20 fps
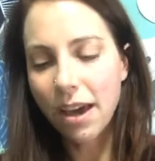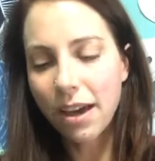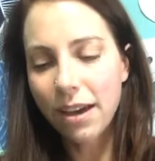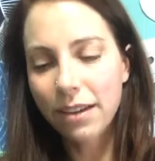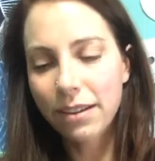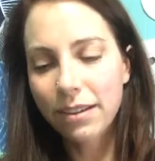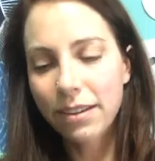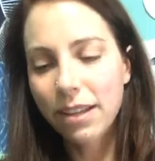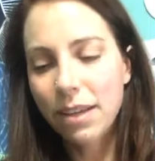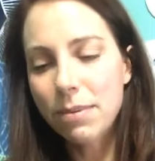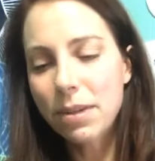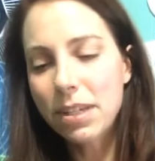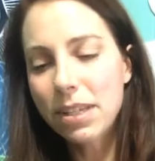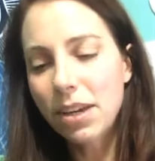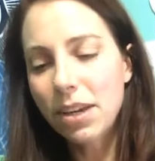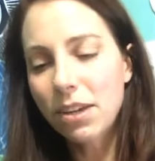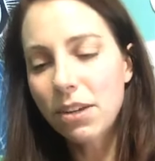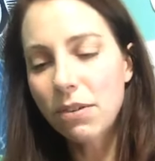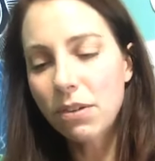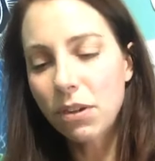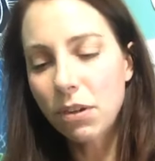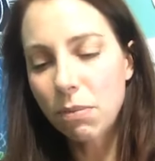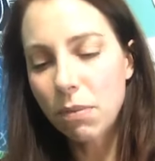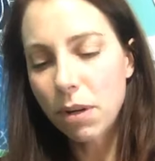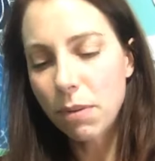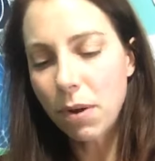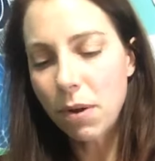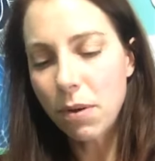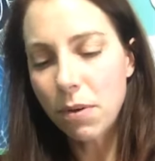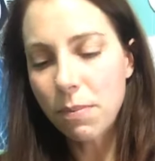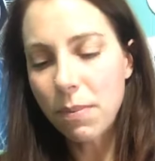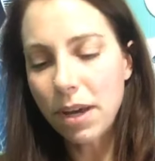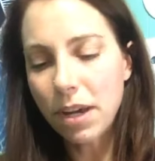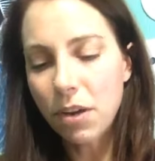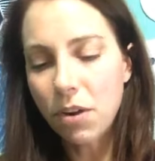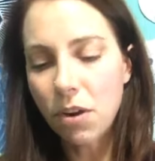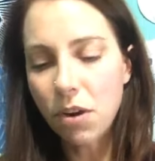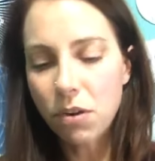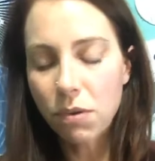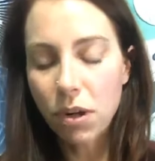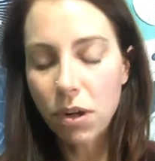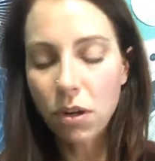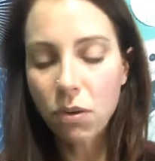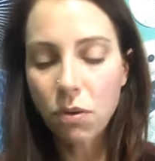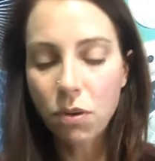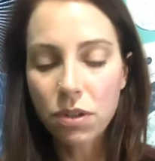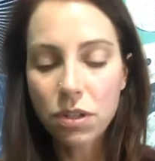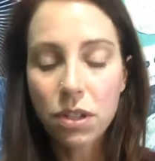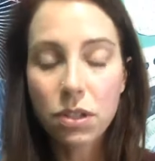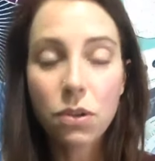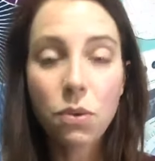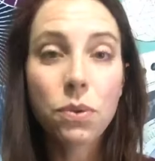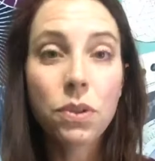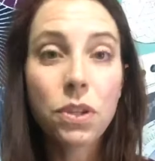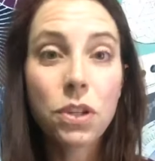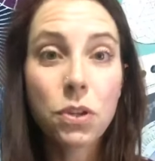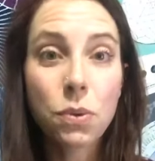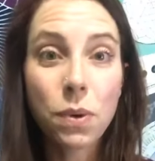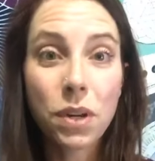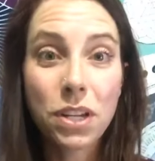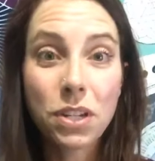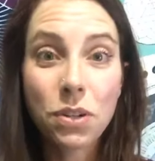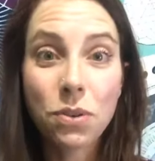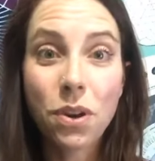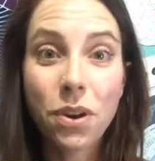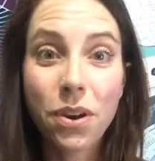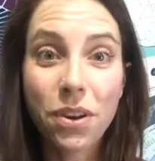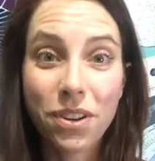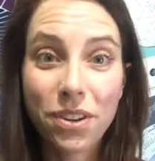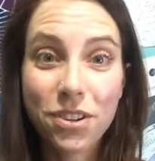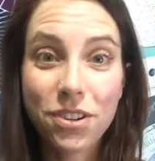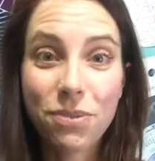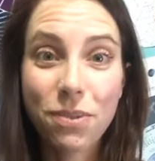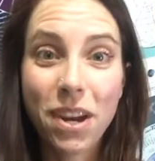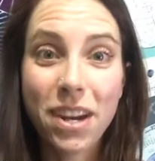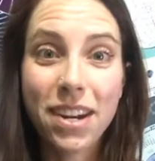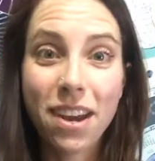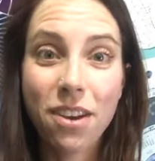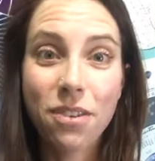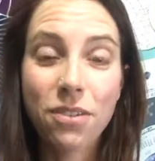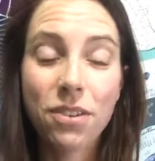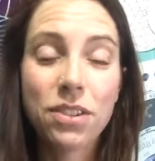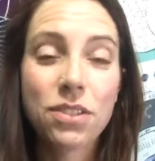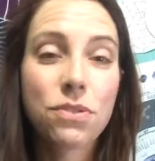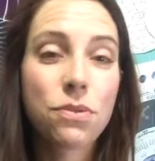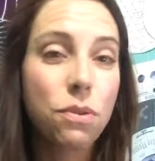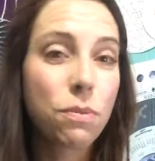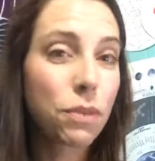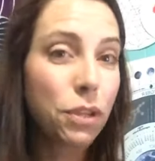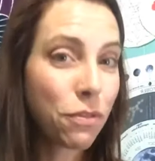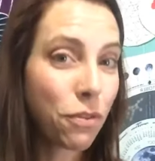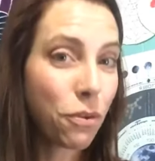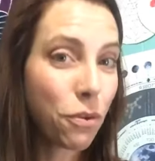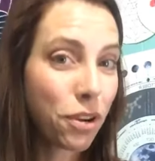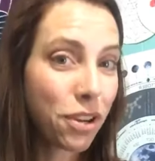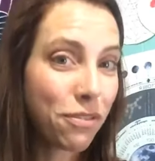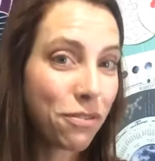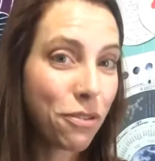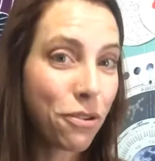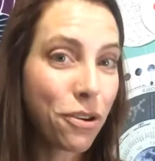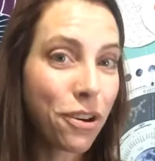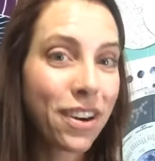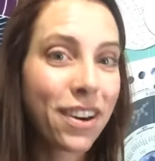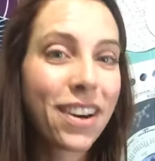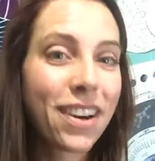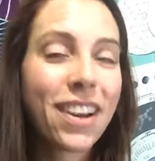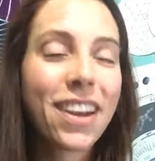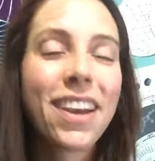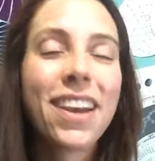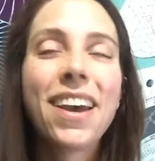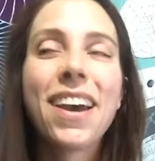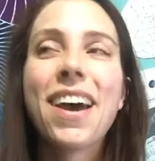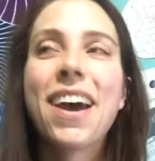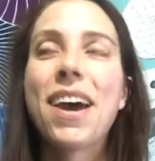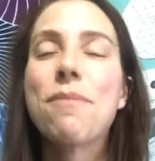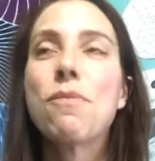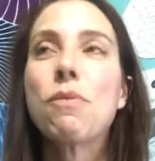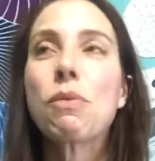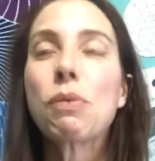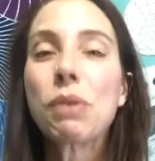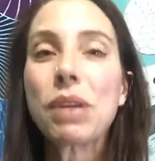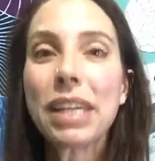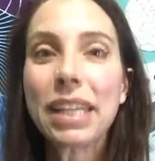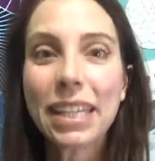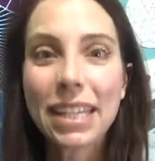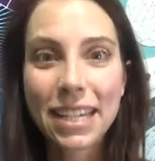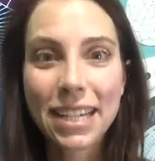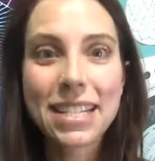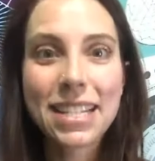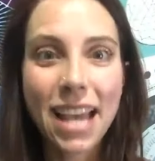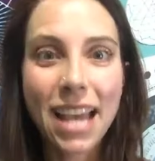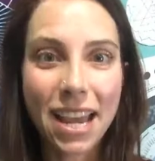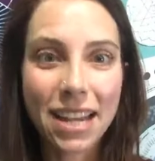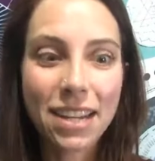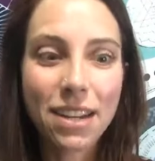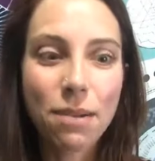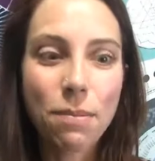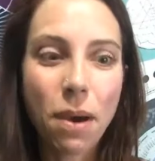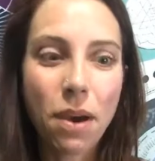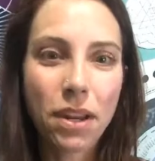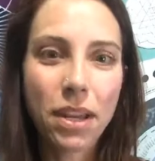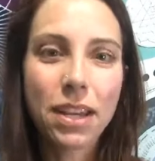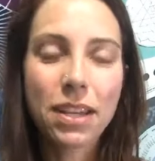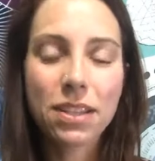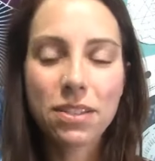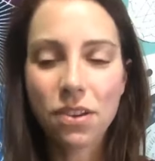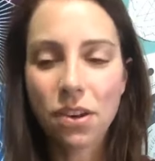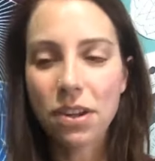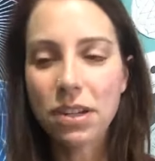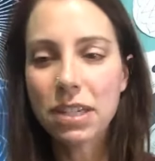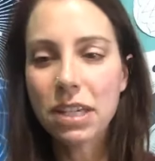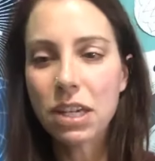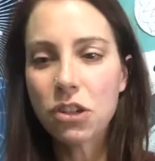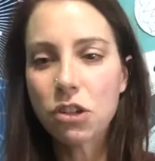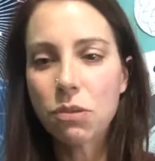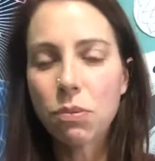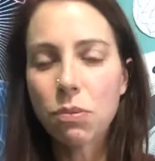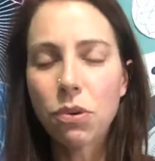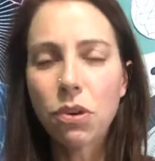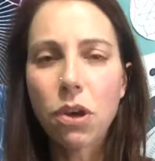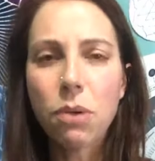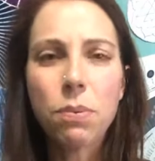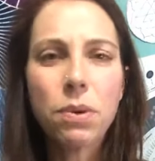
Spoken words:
let me tell you a little bit about my card reading course. It's only $22 right now. It's normally $44. I'm really excited about it. It's on Teachable. I'll put